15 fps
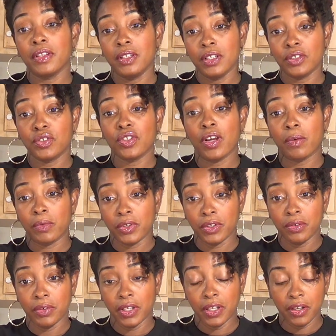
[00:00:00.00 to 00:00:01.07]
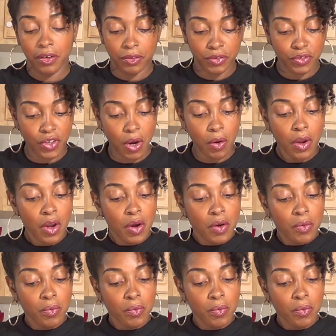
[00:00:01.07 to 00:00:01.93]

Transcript: the dish that we're doing here. So